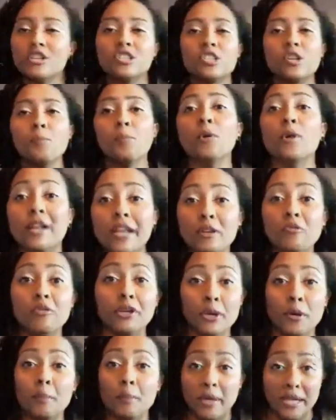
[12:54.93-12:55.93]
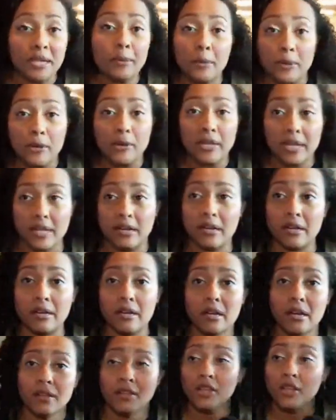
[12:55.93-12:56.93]
we're supporting real people
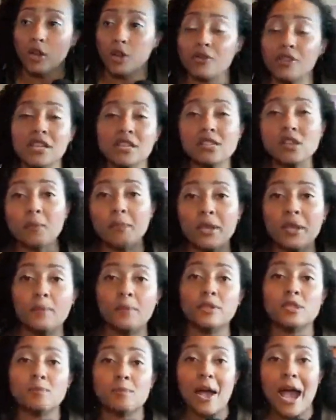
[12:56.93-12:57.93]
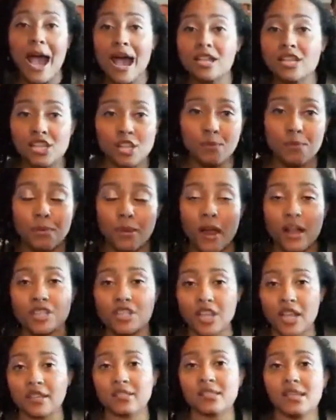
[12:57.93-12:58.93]
here. You know, these are people's passion
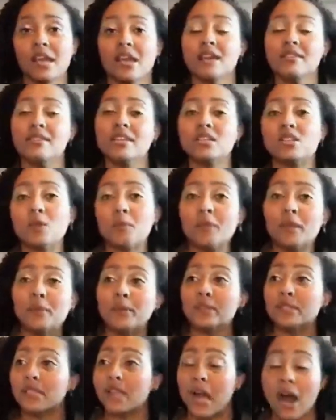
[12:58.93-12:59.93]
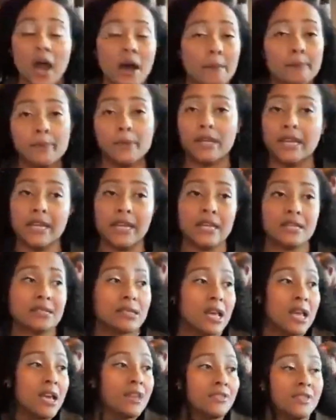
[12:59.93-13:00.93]
projects. These are people's
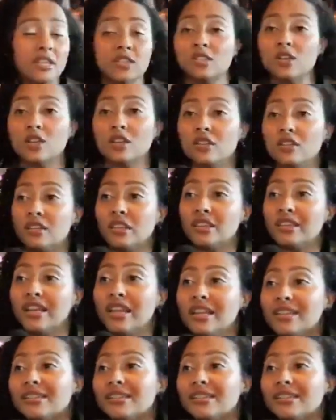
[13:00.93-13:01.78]
companies. These are the